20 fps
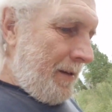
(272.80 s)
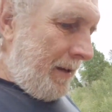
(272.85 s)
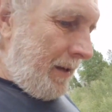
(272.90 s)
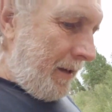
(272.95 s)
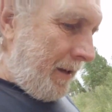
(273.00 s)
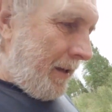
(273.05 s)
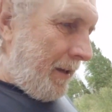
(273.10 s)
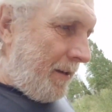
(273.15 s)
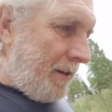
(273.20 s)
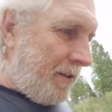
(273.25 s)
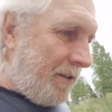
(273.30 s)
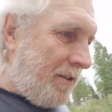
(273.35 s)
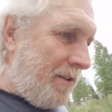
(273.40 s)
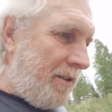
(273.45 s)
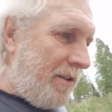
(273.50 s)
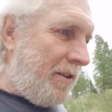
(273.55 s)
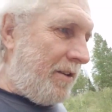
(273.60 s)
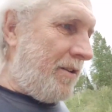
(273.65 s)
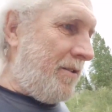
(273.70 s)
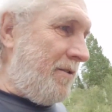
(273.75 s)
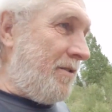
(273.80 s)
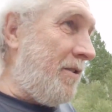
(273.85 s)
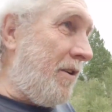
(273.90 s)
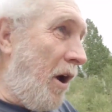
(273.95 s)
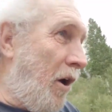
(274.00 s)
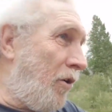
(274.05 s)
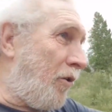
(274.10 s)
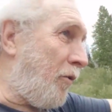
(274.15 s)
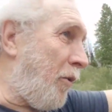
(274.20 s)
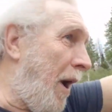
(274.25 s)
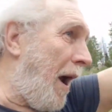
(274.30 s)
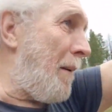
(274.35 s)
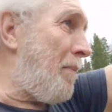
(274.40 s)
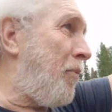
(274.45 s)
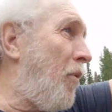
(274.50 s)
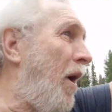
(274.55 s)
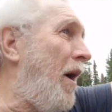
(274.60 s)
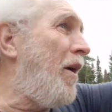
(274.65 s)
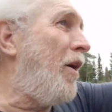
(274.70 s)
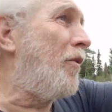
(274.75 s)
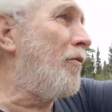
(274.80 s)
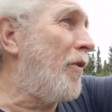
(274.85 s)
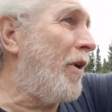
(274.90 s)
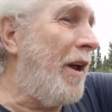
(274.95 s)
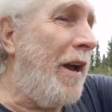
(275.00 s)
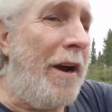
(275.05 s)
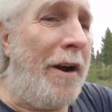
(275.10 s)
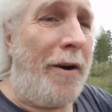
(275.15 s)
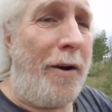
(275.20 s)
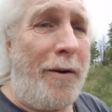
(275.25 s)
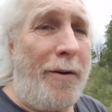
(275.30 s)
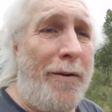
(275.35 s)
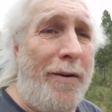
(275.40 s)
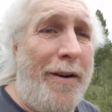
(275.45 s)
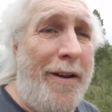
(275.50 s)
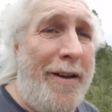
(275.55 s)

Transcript: he could go crap way over there,